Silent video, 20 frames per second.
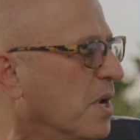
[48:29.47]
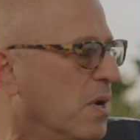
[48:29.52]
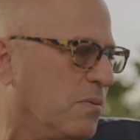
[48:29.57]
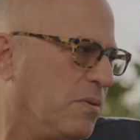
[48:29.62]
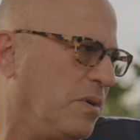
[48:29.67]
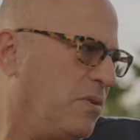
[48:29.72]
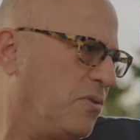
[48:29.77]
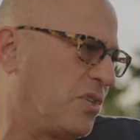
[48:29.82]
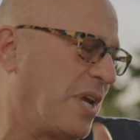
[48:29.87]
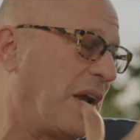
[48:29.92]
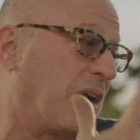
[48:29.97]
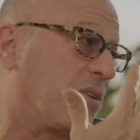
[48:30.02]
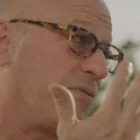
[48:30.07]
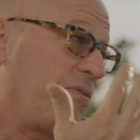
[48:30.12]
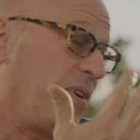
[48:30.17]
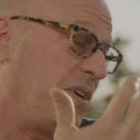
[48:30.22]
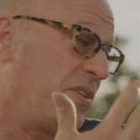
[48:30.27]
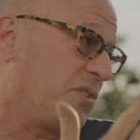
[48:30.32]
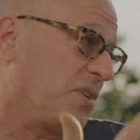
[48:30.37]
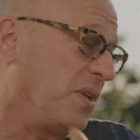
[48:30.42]
Well, you
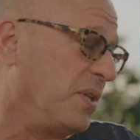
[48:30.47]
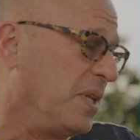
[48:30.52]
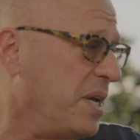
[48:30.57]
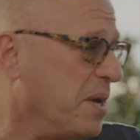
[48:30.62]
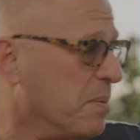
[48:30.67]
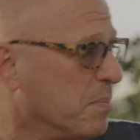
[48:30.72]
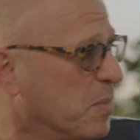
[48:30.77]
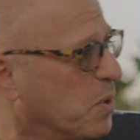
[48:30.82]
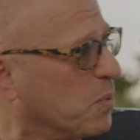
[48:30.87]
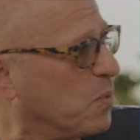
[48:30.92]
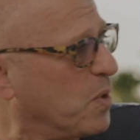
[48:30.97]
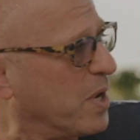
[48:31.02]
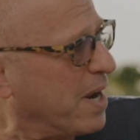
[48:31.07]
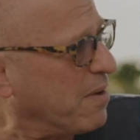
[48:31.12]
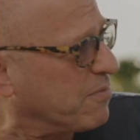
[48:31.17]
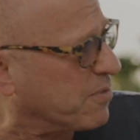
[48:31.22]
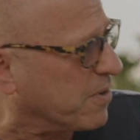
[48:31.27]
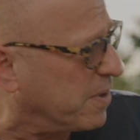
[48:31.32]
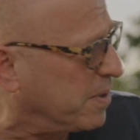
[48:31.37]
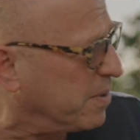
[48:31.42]
sacrificed a limb or
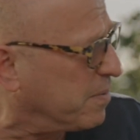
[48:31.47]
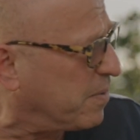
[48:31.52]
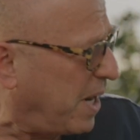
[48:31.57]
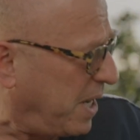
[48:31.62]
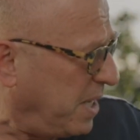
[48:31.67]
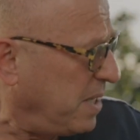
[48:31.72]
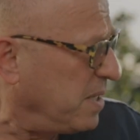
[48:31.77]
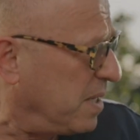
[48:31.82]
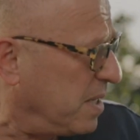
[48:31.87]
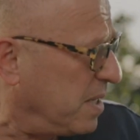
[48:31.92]
whatever, right?